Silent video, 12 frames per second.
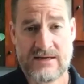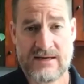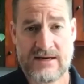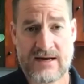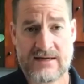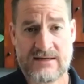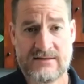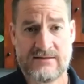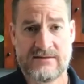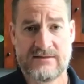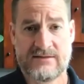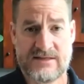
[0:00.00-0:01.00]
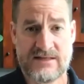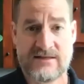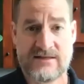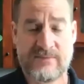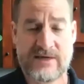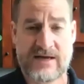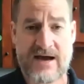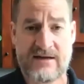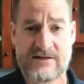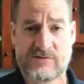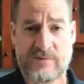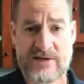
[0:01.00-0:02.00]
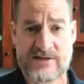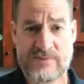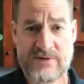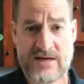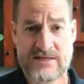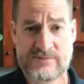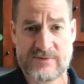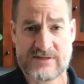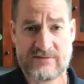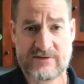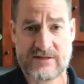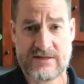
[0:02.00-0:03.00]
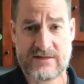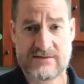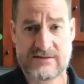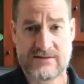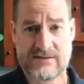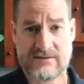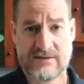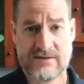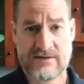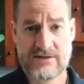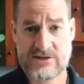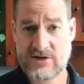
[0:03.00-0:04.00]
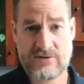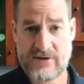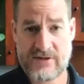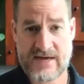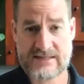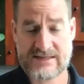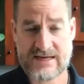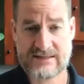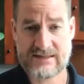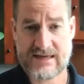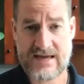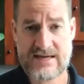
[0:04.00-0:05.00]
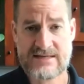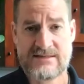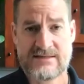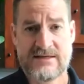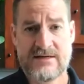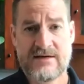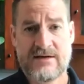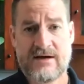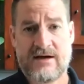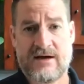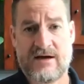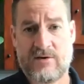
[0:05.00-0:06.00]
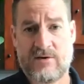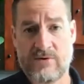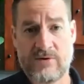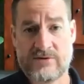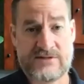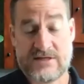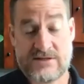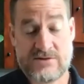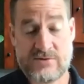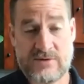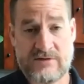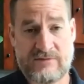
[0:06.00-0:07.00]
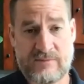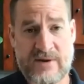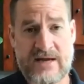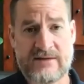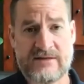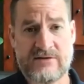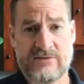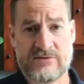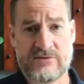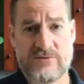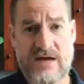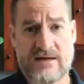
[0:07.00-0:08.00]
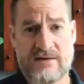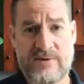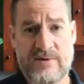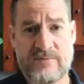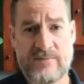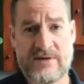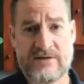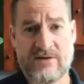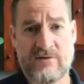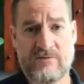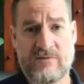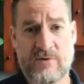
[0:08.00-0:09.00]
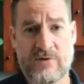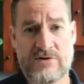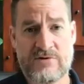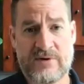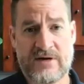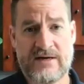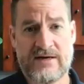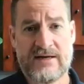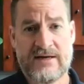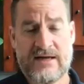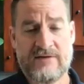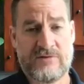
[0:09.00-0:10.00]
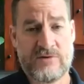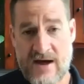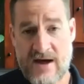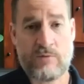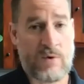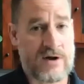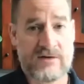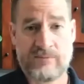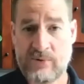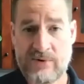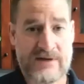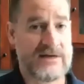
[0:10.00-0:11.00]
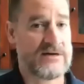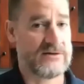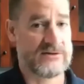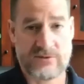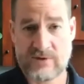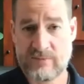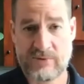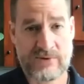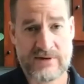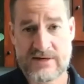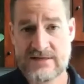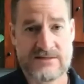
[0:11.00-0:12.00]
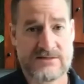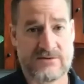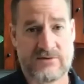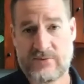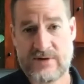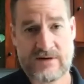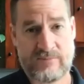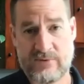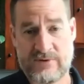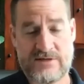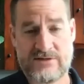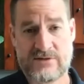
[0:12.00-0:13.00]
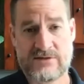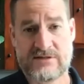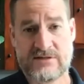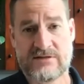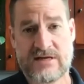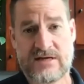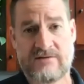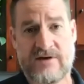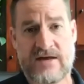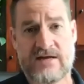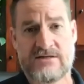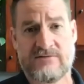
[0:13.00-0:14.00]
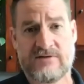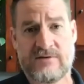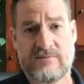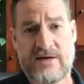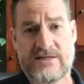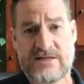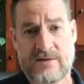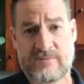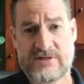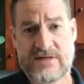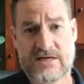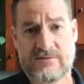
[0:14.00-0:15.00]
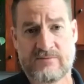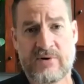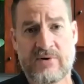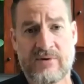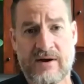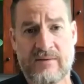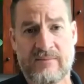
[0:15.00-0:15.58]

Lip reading: and I can send them the guidance from SBA specifically to show that that's not the case, or send you to a different bank that'll do that PPP loan for you. But if you have one employee or 2 employees or 3 employees, you can still take advantage of the Paycheck Protection Program.